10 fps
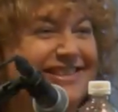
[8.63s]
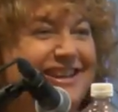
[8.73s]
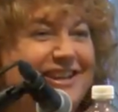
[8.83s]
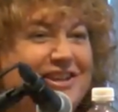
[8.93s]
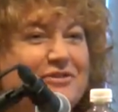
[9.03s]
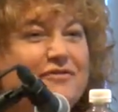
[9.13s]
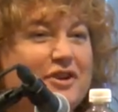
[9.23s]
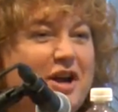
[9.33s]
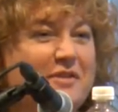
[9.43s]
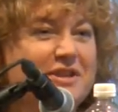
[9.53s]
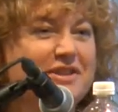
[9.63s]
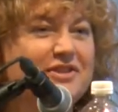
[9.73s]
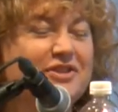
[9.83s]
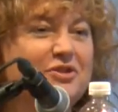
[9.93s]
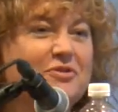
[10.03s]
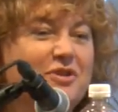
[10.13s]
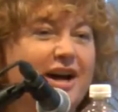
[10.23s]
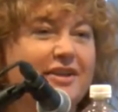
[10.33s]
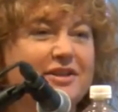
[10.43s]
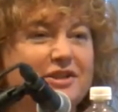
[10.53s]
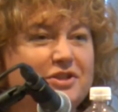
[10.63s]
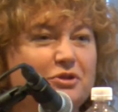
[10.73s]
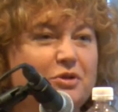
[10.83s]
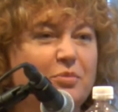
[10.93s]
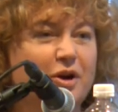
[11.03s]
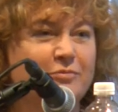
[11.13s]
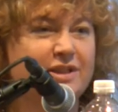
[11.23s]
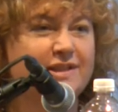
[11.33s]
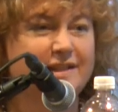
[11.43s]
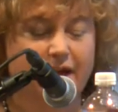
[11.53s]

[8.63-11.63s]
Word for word: thank you for coming to uh, the History Department's